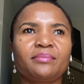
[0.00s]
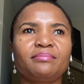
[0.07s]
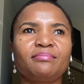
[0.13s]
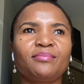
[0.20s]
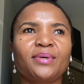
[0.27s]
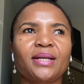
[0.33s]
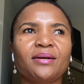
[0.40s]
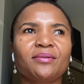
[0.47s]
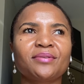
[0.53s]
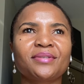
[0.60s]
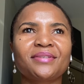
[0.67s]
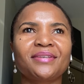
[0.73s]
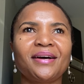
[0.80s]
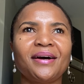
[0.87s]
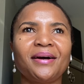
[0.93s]
what
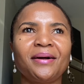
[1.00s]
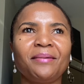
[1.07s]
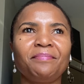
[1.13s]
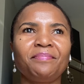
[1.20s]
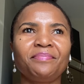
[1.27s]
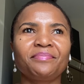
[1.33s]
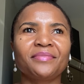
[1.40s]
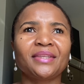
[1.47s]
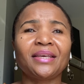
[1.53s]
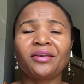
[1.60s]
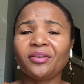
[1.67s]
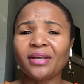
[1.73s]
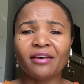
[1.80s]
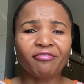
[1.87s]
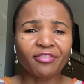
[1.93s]
else? Like
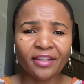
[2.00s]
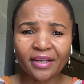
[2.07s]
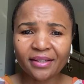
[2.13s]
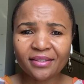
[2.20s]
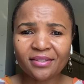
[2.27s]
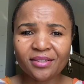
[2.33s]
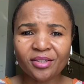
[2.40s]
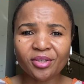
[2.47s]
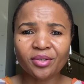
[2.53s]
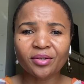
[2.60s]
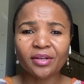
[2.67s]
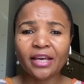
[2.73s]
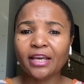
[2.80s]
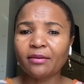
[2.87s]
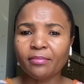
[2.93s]
your Netflix, your
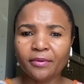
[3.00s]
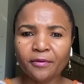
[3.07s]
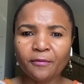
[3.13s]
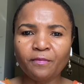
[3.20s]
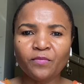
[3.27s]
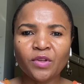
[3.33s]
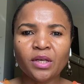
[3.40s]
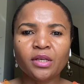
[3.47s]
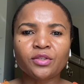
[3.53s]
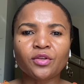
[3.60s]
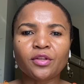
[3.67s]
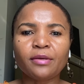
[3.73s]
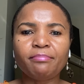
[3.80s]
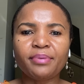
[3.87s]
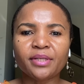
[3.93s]
cable. So
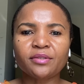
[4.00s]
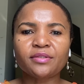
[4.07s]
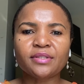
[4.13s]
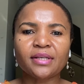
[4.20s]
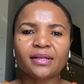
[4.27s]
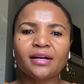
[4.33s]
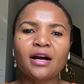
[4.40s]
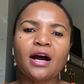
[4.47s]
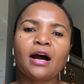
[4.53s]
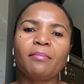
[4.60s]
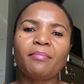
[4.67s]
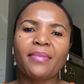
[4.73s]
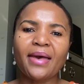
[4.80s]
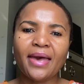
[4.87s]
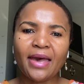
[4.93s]
the bills that
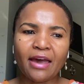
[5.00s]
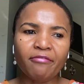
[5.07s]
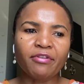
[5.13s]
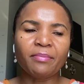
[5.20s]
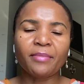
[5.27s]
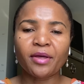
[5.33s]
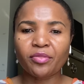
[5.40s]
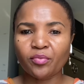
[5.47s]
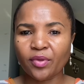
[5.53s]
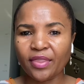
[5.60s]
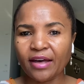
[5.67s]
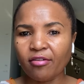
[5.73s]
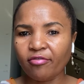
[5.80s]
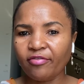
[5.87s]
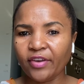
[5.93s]
come every month
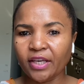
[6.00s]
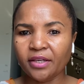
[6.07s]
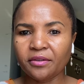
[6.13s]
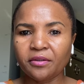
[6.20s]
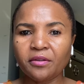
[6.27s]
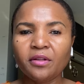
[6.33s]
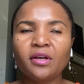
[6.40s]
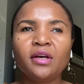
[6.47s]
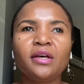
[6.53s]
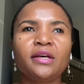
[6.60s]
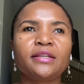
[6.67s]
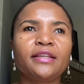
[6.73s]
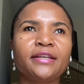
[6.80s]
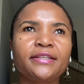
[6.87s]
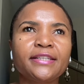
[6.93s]
without fail,
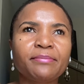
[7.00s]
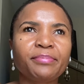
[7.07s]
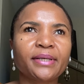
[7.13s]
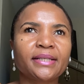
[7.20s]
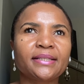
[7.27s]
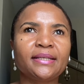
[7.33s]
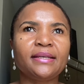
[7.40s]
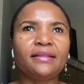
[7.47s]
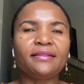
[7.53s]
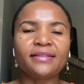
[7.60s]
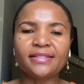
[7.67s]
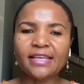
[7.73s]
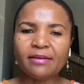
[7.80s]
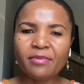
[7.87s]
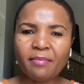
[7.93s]
they're typically the
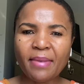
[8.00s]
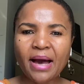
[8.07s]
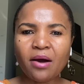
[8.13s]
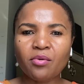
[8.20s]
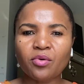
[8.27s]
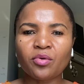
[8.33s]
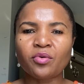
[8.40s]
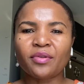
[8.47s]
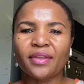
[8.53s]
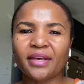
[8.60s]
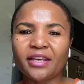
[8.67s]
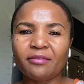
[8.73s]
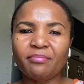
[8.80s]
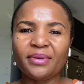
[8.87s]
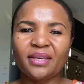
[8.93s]
same amount, or they
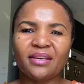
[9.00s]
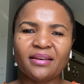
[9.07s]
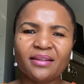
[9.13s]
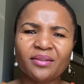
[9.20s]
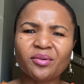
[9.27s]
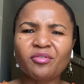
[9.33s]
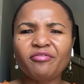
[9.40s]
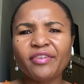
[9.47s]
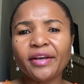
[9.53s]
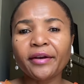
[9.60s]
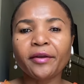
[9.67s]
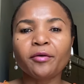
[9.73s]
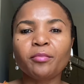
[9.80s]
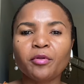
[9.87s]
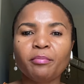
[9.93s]
could be a little
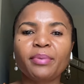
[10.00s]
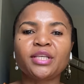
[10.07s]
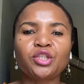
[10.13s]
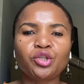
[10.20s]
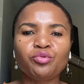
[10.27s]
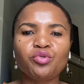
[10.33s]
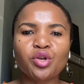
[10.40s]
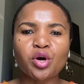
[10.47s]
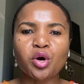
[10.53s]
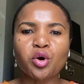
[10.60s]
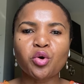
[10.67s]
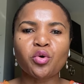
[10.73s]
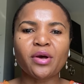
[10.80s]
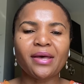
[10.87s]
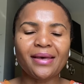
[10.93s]
variable, but
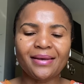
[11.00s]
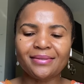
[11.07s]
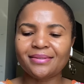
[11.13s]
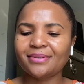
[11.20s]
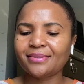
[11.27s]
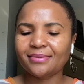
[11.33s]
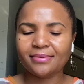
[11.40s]
it's